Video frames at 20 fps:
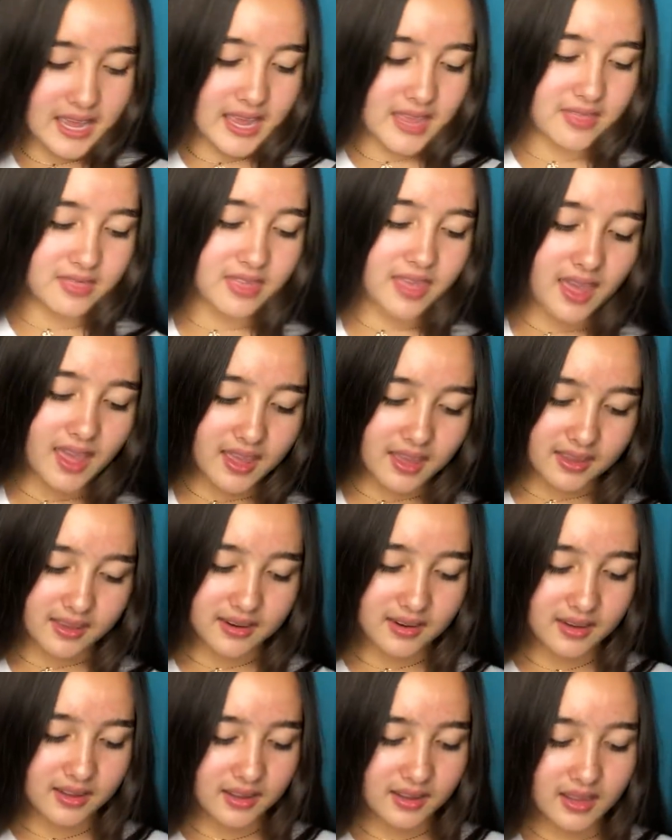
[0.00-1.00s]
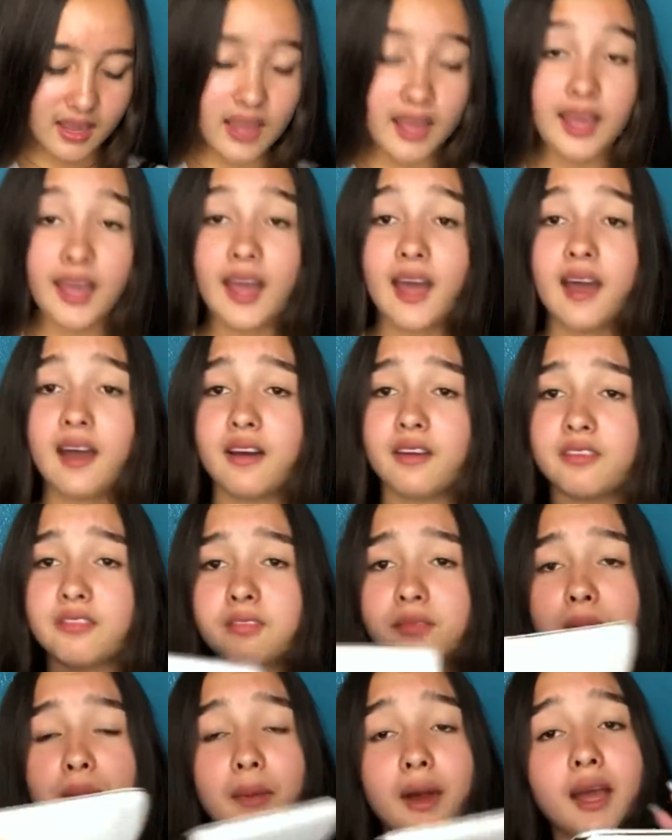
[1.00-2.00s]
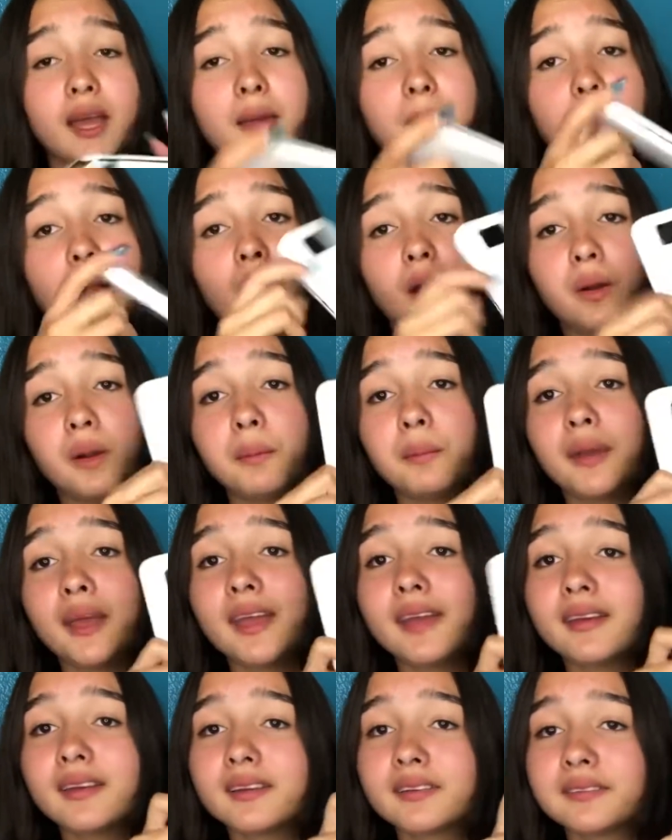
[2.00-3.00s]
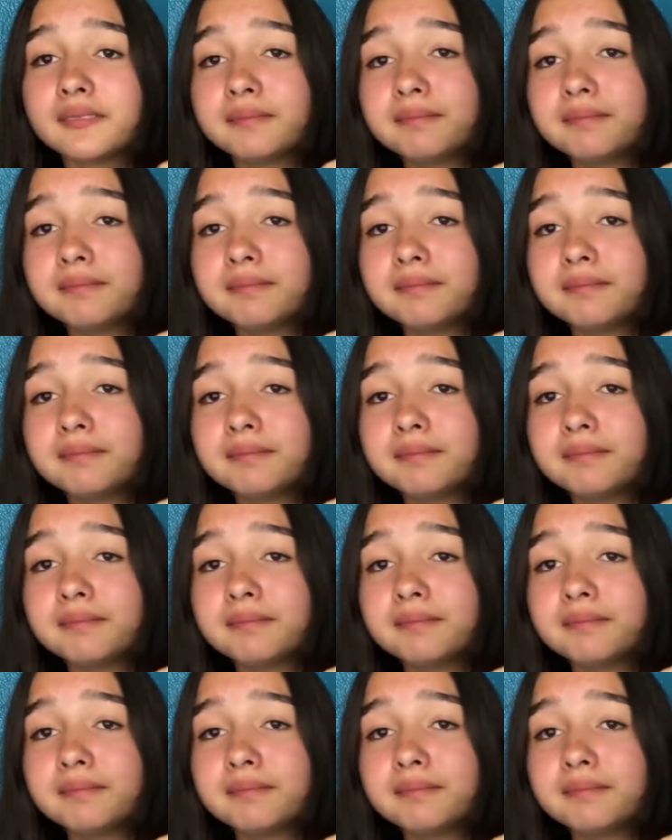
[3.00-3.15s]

And then I have my power bank,